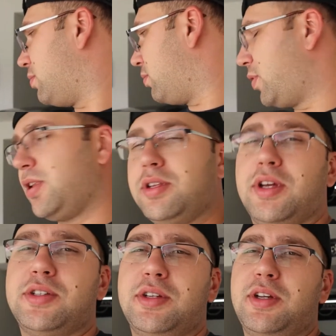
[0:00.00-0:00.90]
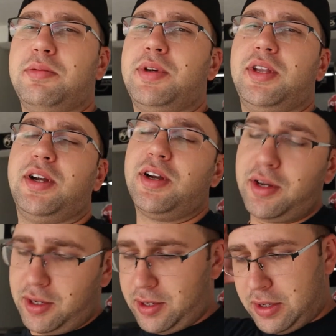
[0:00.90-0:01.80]
really doesn't need to be there.
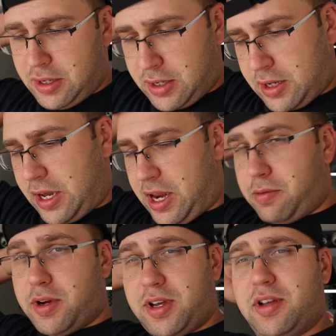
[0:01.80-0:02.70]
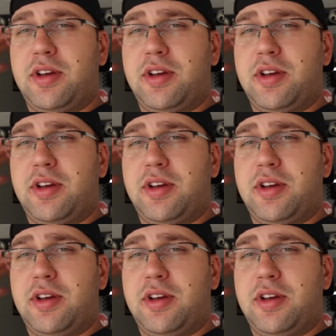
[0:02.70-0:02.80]
Anyway,